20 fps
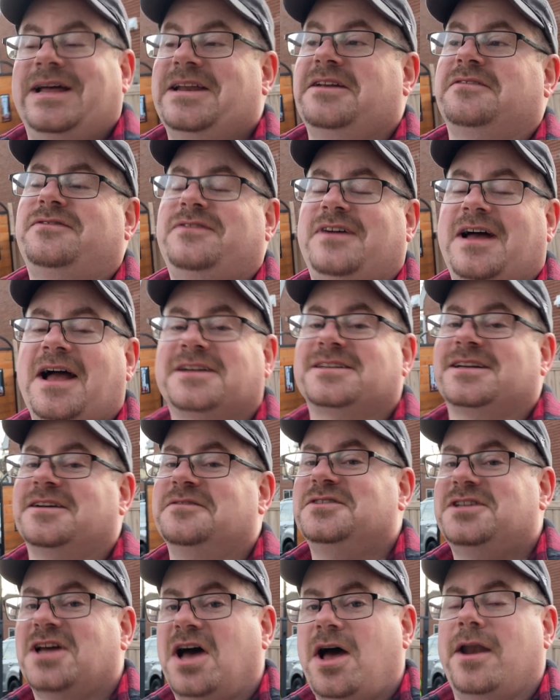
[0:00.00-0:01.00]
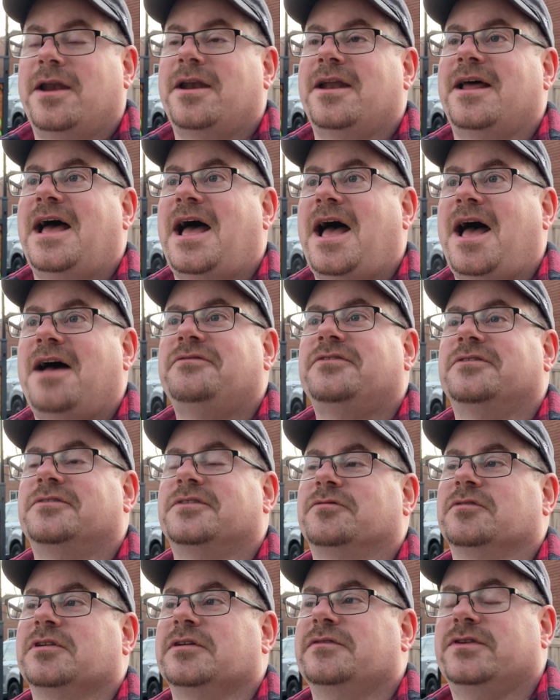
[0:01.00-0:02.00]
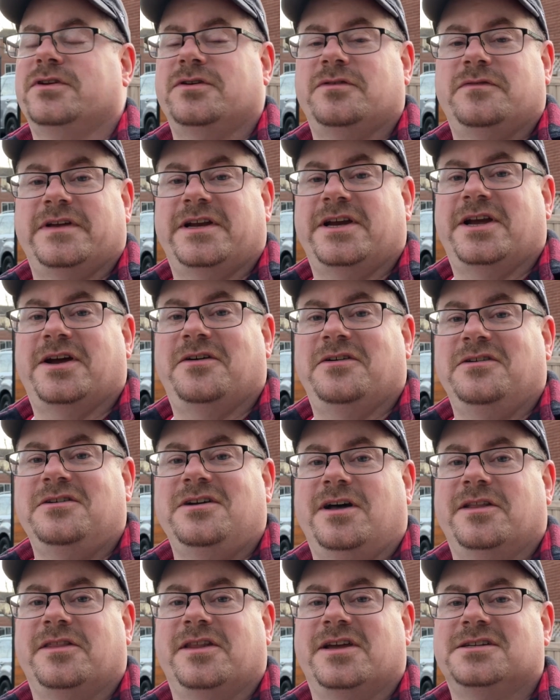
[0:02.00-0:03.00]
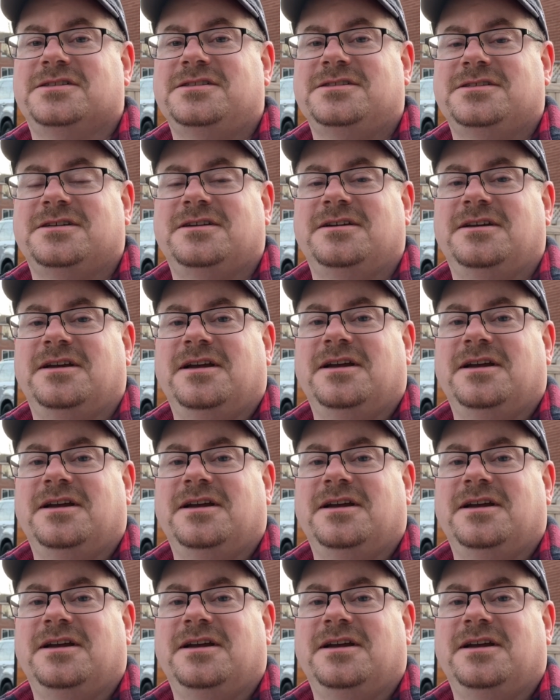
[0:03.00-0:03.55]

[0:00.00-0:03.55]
And in fact, I've done half of the review video on this.